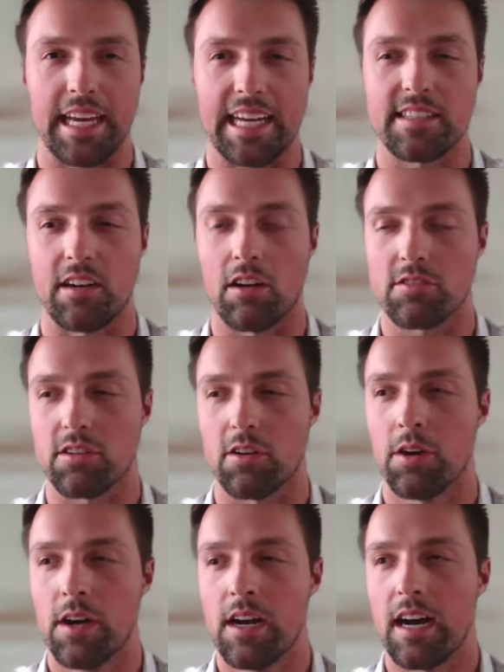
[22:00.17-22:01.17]
um, a
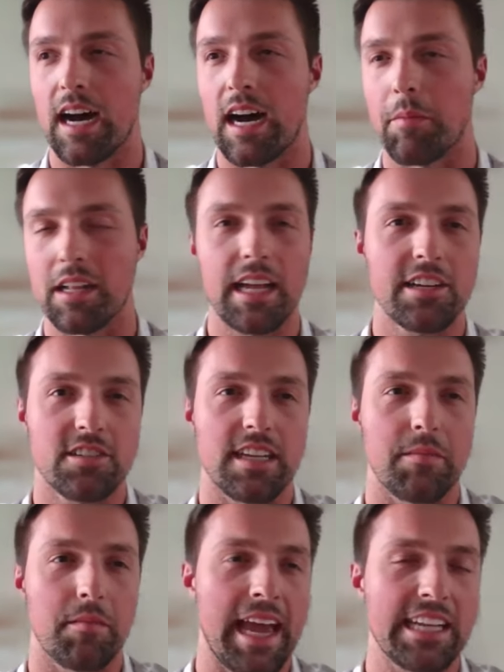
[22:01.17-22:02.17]
lot of just hits
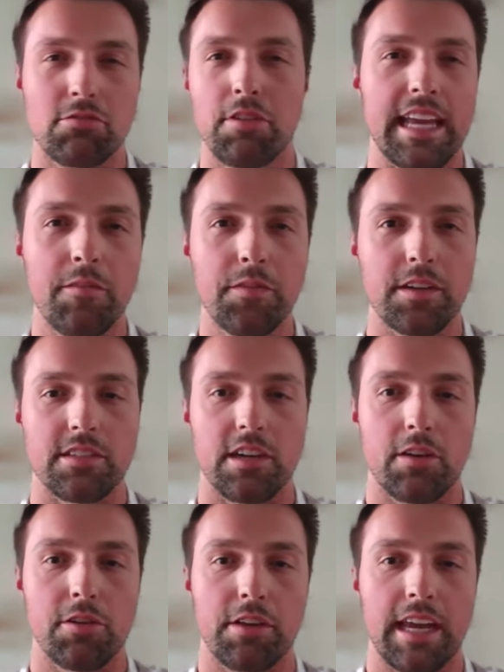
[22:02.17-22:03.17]
through the infield. You know,
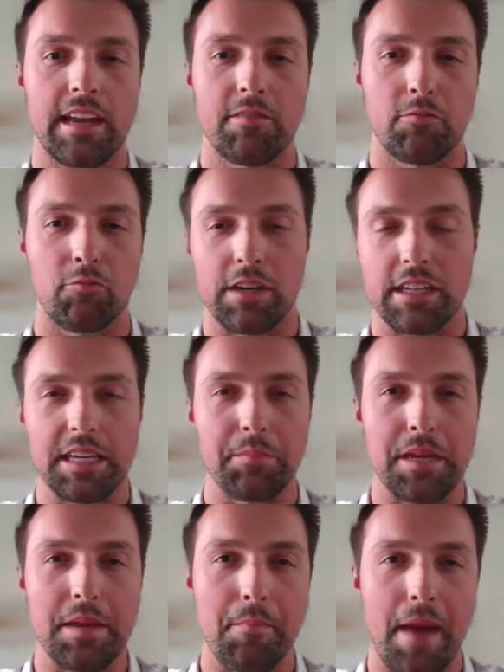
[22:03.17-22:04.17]
you can't really
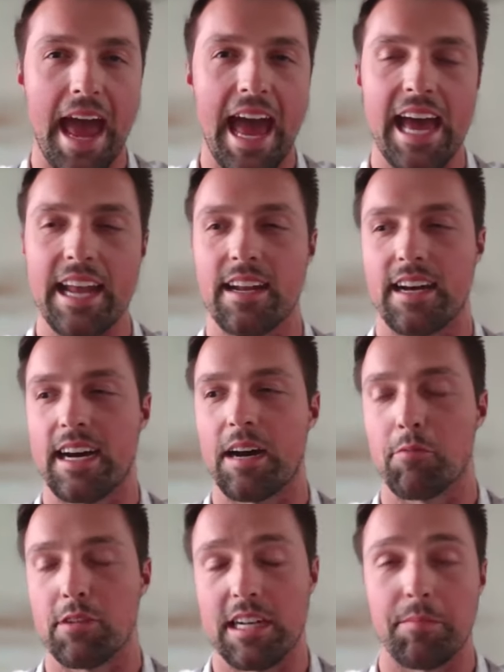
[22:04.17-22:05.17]
be mad. Um,
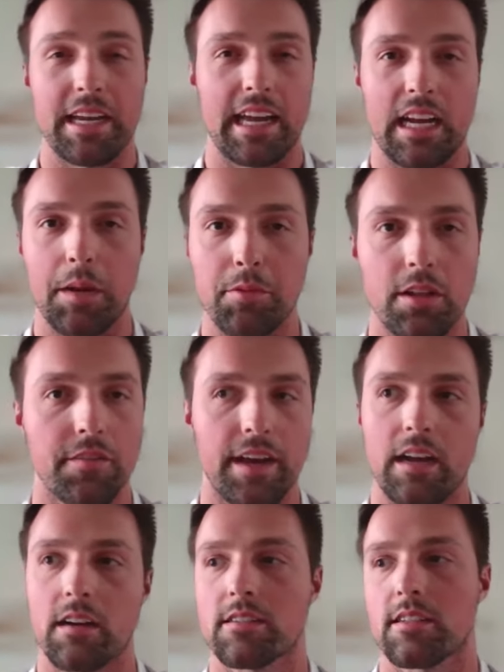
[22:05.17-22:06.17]
we did make a couple of
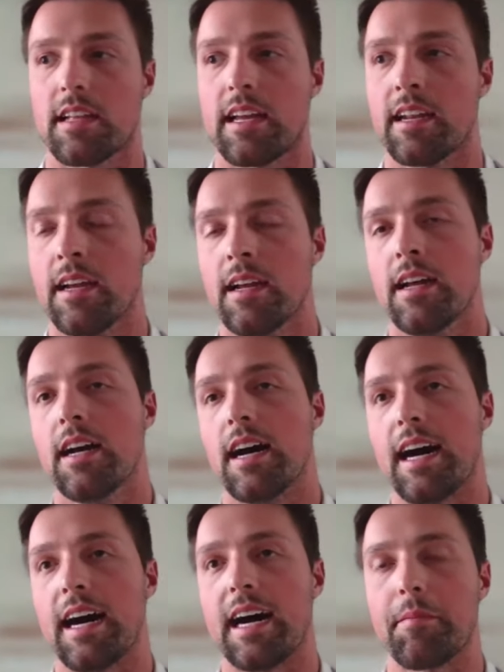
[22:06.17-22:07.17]
errors and then
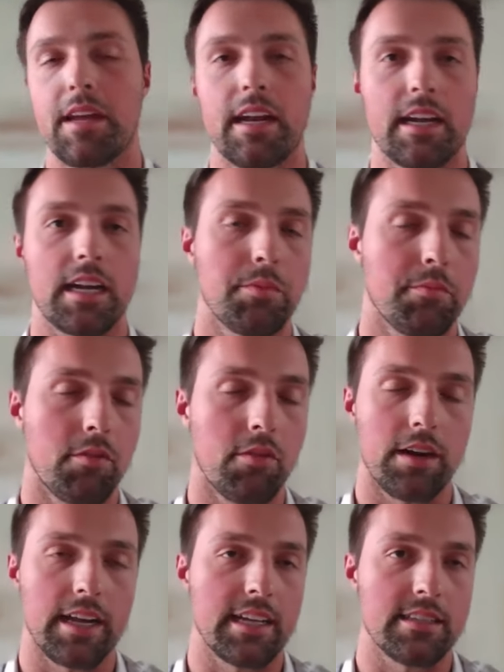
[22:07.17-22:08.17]
um, they had a couple more
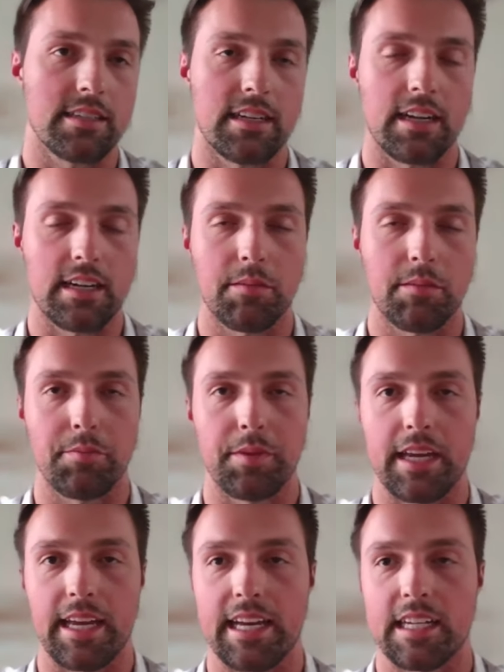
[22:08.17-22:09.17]
hits, had a couple big
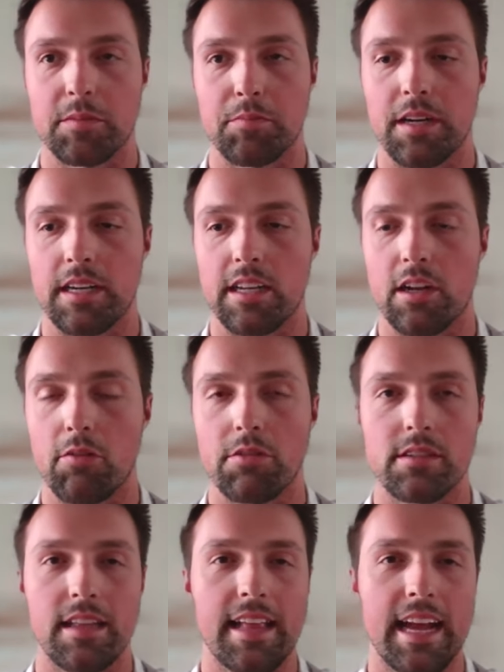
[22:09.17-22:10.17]
hits, but you know,
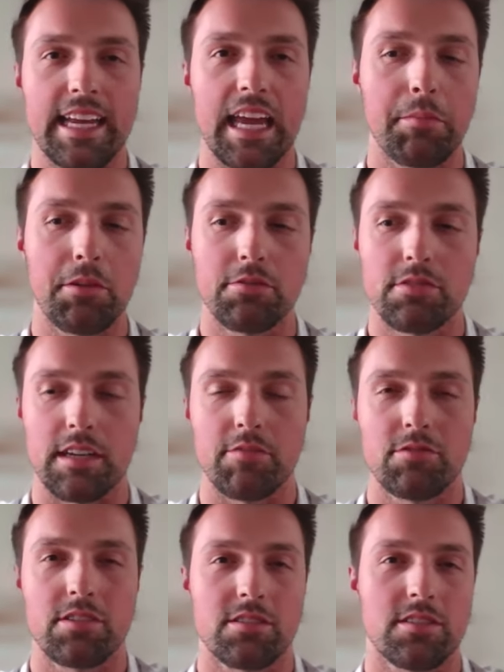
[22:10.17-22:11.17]
was that game it was it was
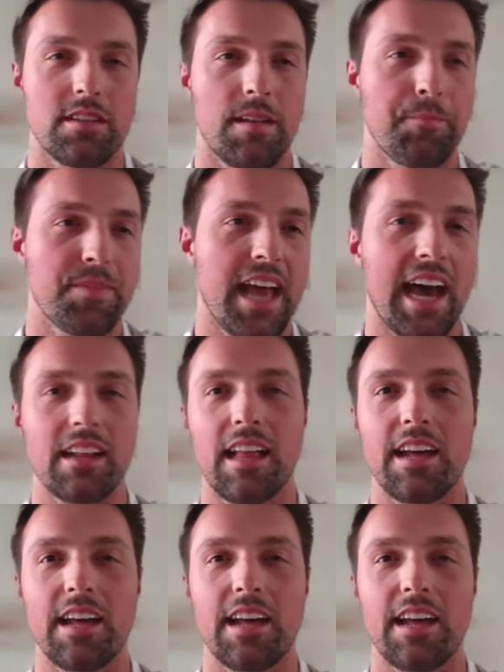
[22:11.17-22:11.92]
just not a lot